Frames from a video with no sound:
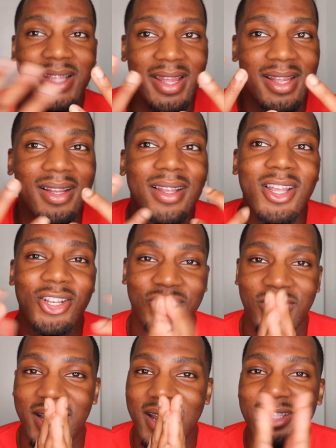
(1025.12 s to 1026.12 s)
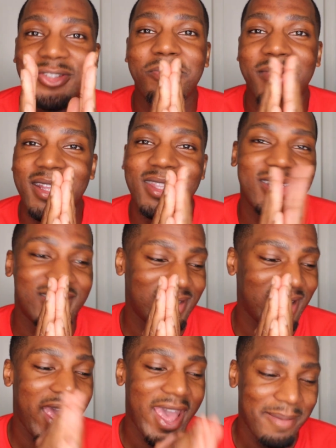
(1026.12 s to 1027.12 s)
like trying to make
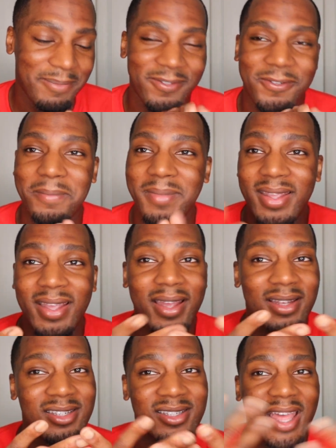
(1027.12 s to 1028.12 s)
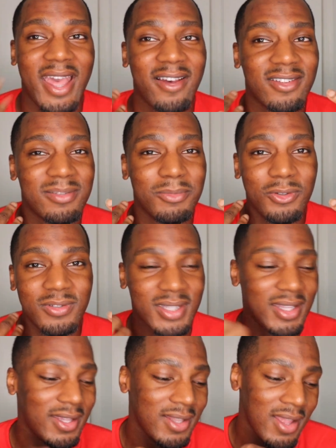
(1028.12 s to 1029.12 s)
this happen for me and just have smooth
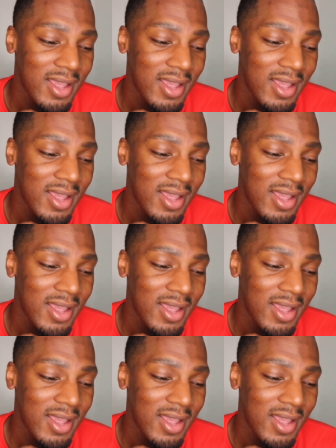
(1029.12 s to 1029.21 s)
skin.